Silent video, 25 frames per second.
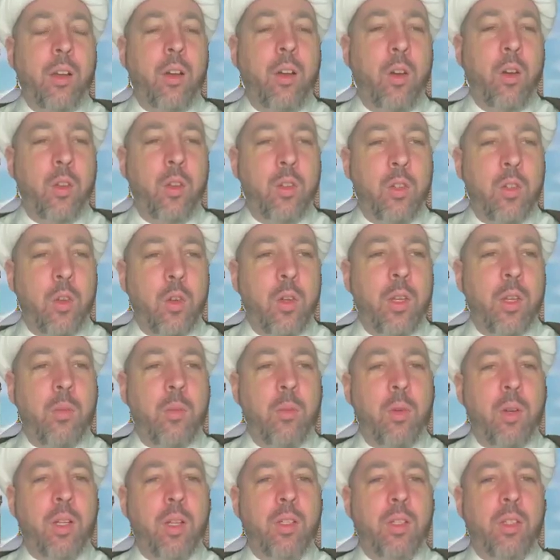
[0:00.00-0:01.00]
Also, he
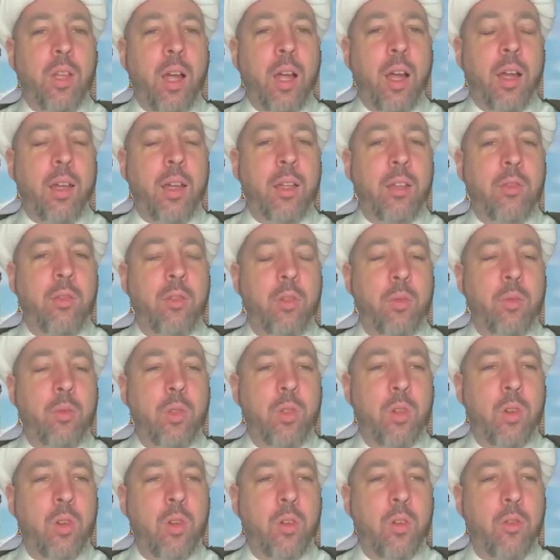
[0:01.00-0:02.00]
brings ayat from
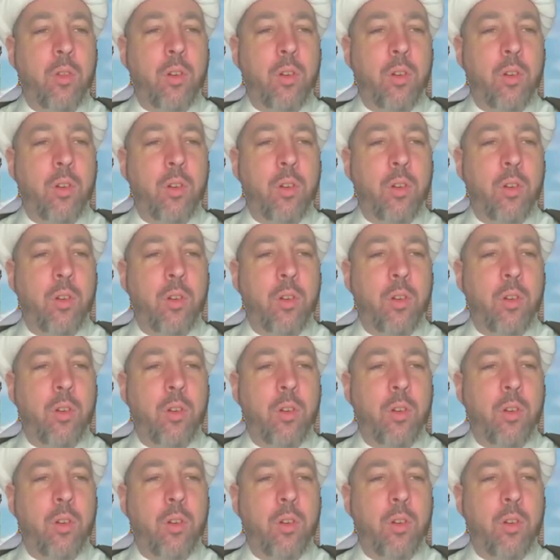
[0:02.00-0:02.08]
Surah